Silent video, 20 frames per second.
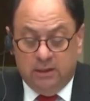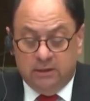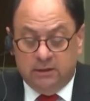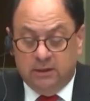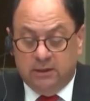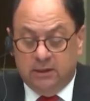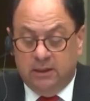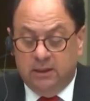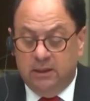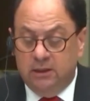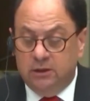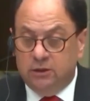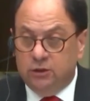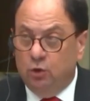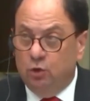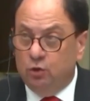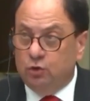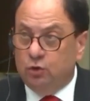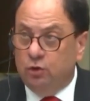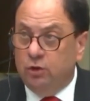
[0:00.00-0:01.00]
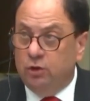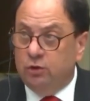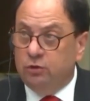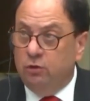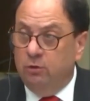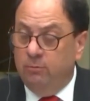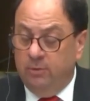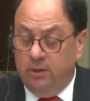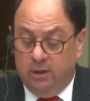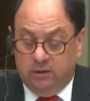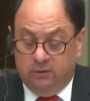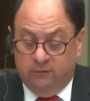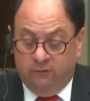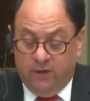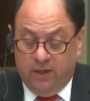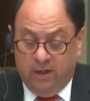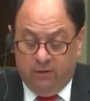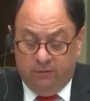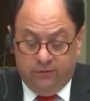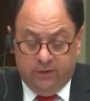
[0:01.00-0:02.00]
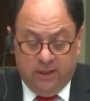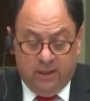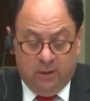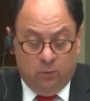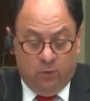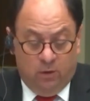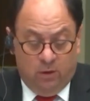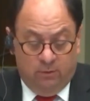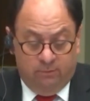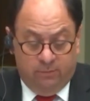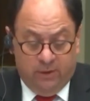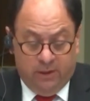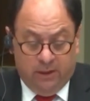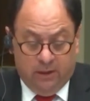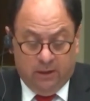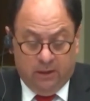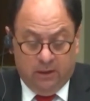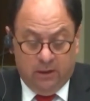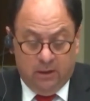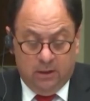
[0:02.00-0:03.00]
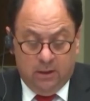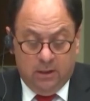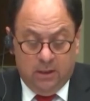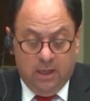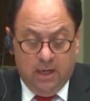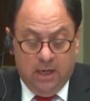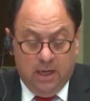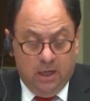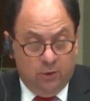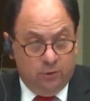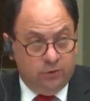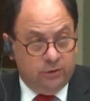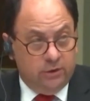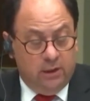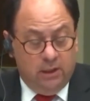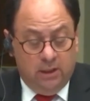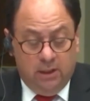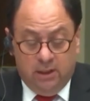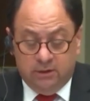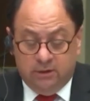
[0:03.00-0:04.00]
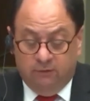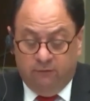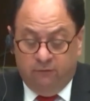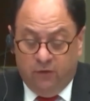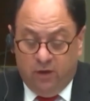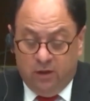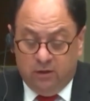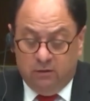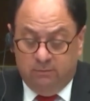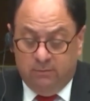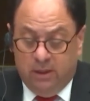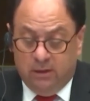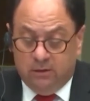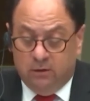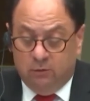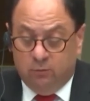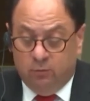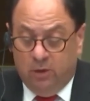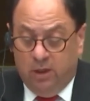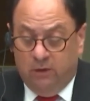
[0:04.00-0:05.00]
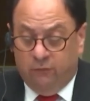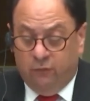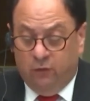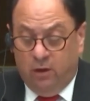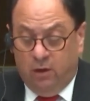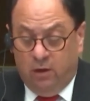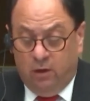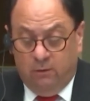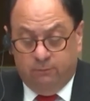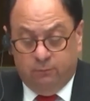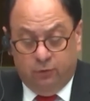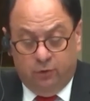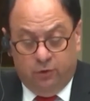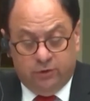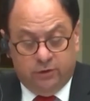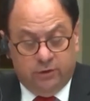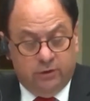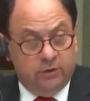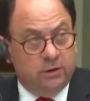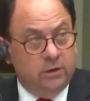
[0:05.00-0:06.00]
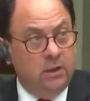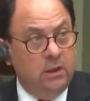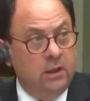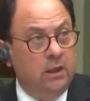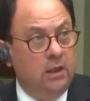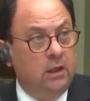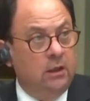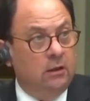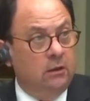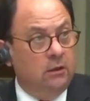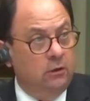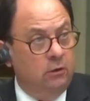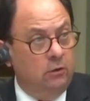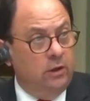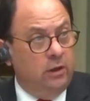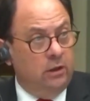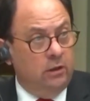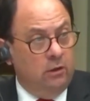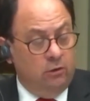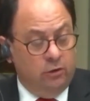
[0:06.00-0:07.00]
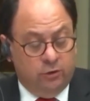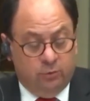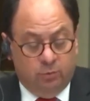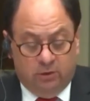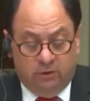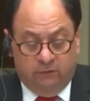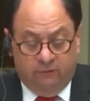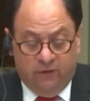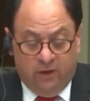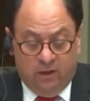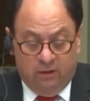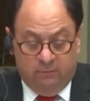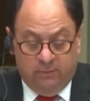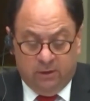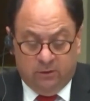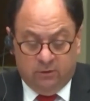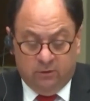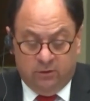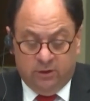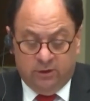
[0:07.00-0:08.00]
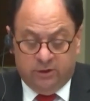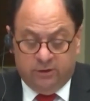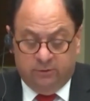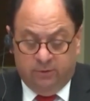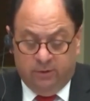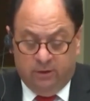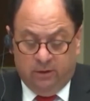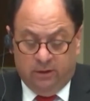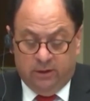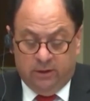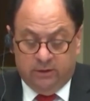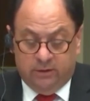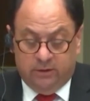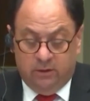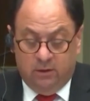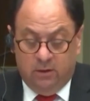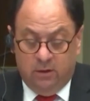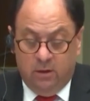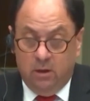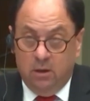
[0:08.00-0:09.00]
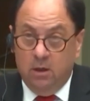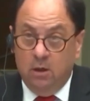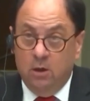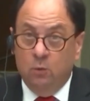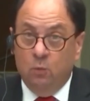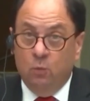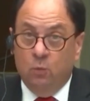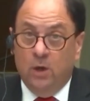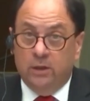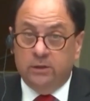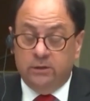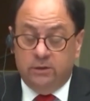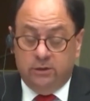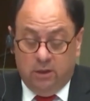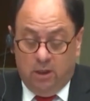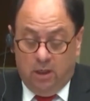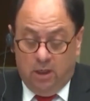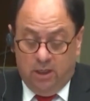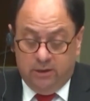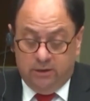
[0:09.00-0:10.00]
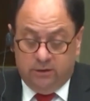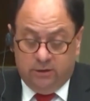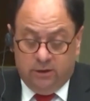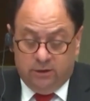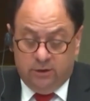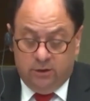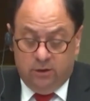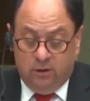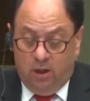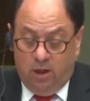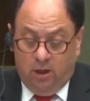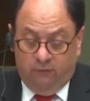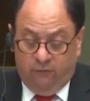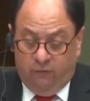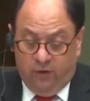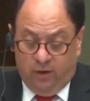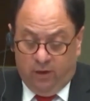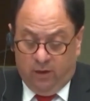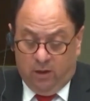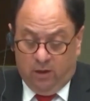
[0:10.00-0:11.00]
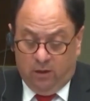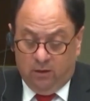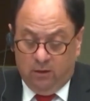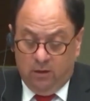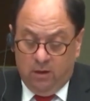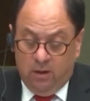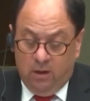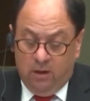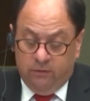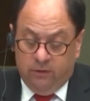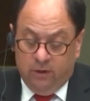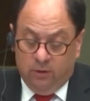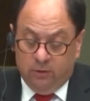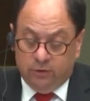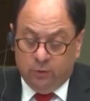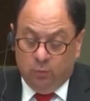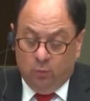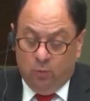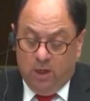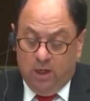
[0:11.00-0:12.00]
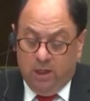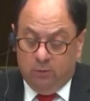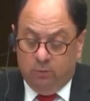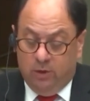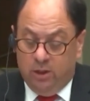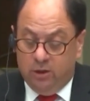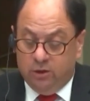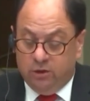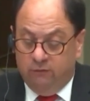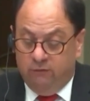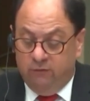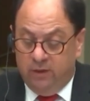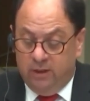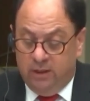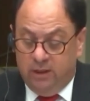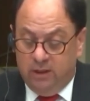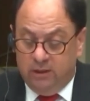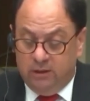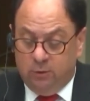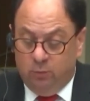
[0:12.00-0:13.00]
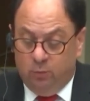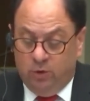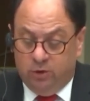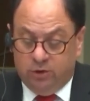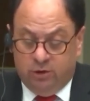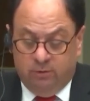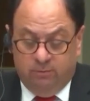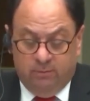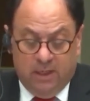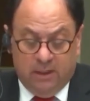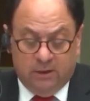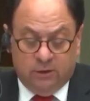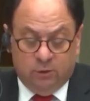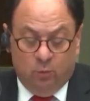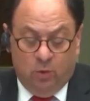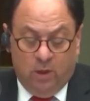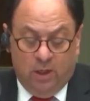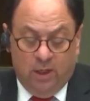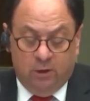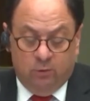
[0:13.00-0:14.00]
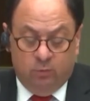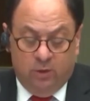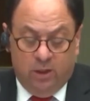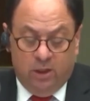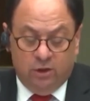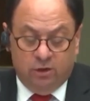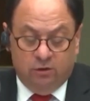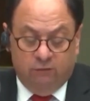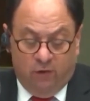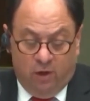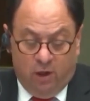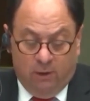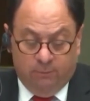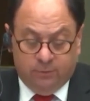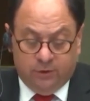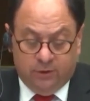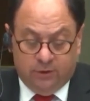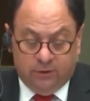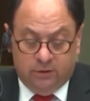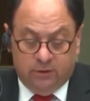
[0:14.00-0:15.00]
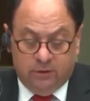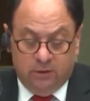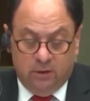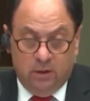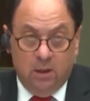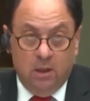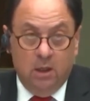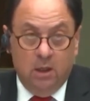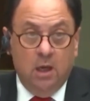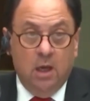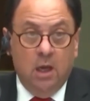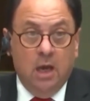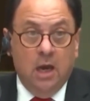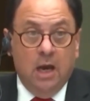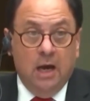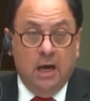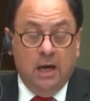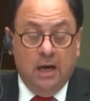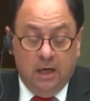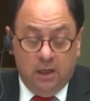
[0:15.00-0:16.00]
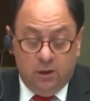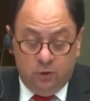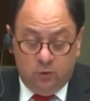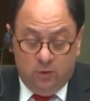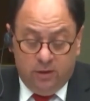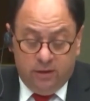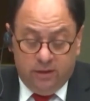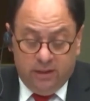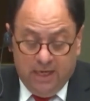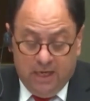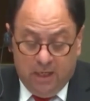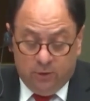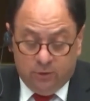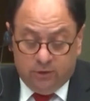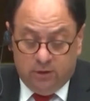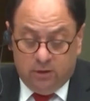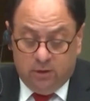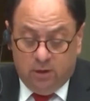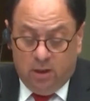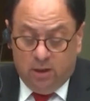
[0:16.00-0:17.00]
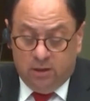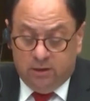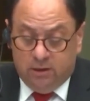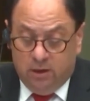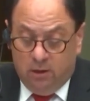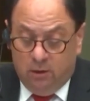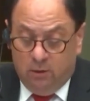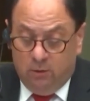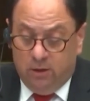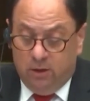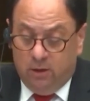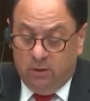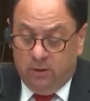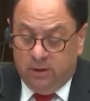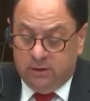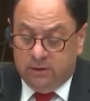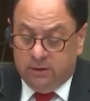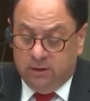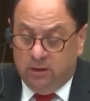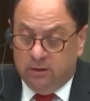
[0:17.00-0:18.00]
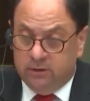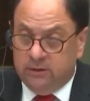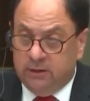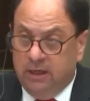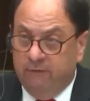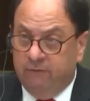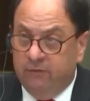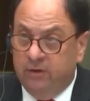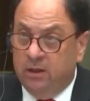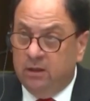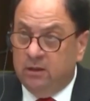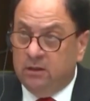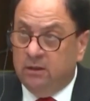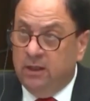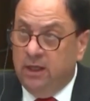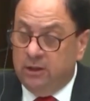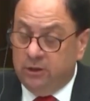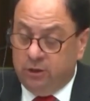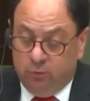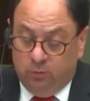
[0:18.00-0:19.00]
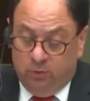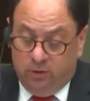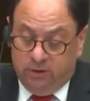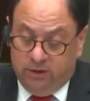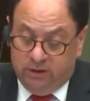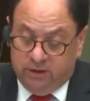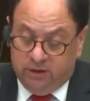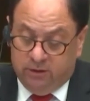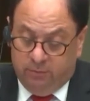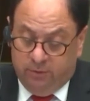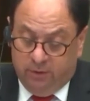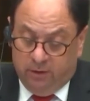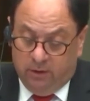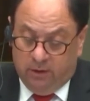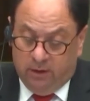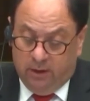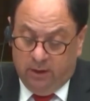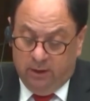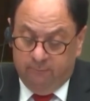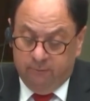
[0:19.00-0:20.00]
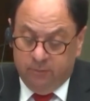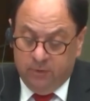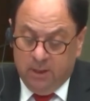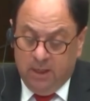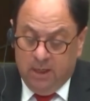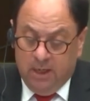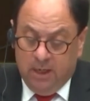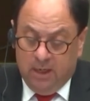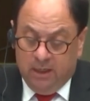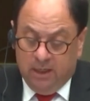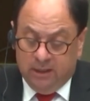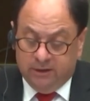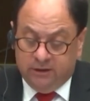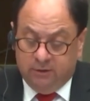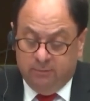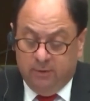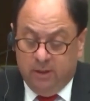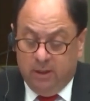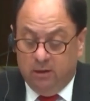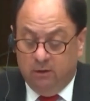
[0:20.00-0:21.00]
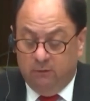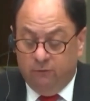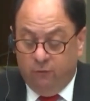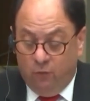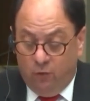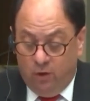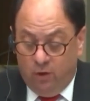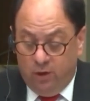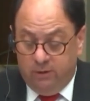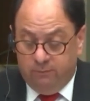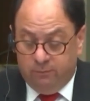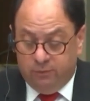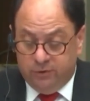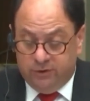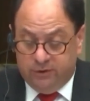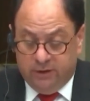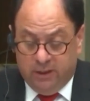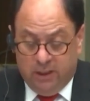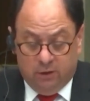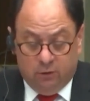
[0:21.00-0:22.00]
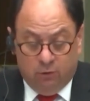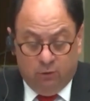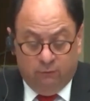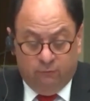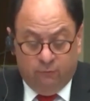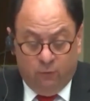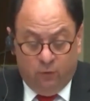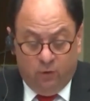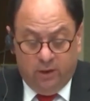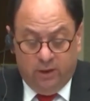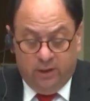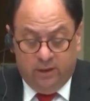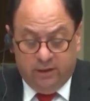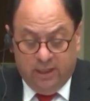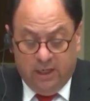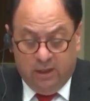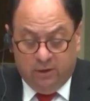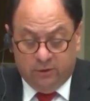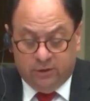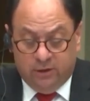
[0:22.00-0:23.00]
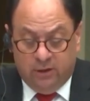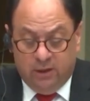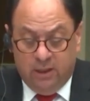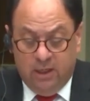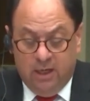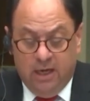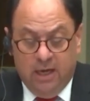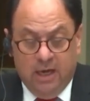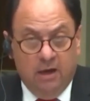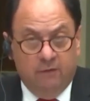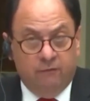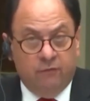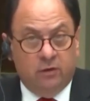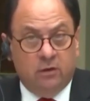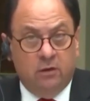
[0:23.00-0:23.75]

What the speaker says: is a key social determinant of health and well-being. Housing is a fundamental right for all persons, including those with developmental disabilities. One size does not fit all. There is a wide range of needs, which demands a wide range of options. 100,000 Ontario adults have an intellectual disability. An estimated 40% or 40,000 have a